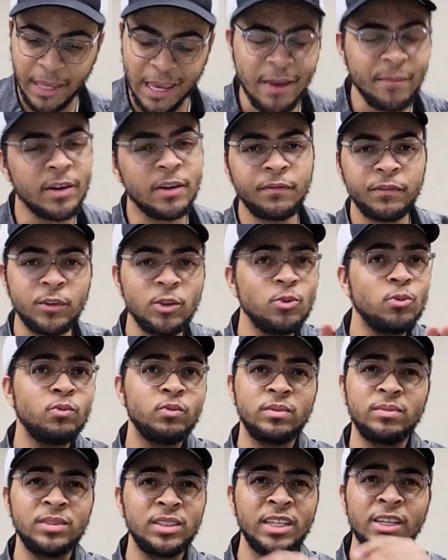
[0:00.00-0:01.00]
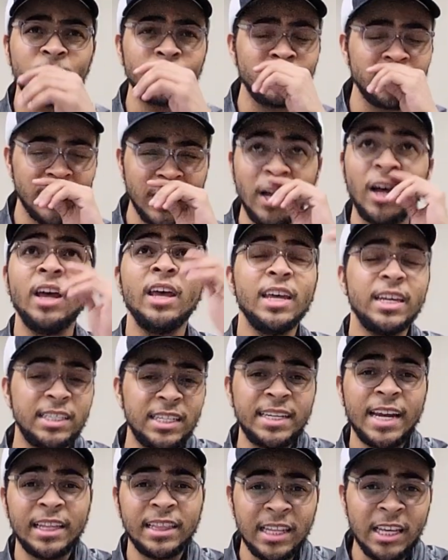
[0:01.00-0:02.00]
Even if you
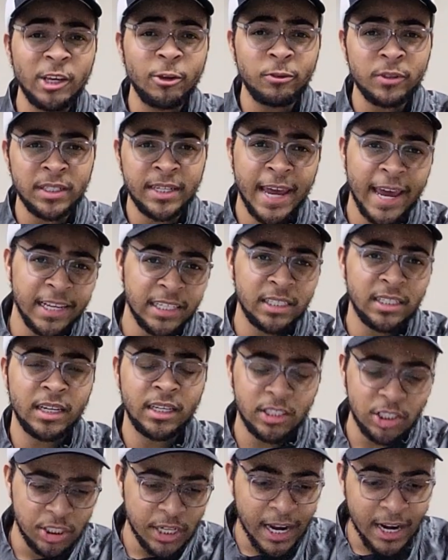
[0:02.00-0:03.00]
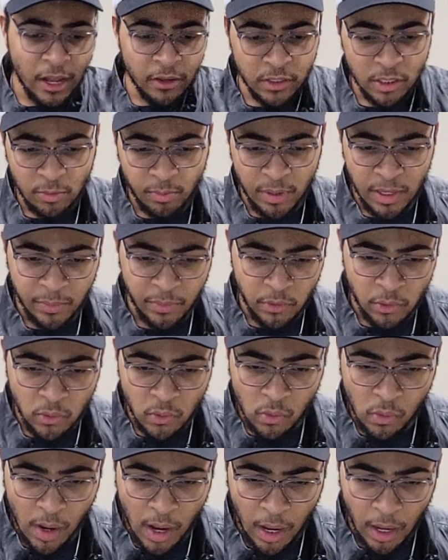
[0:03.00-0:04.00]
did not think it was an accident, shout out to the people
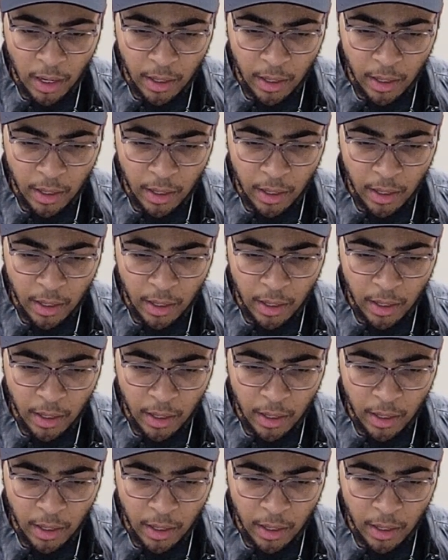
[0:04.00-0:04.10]
who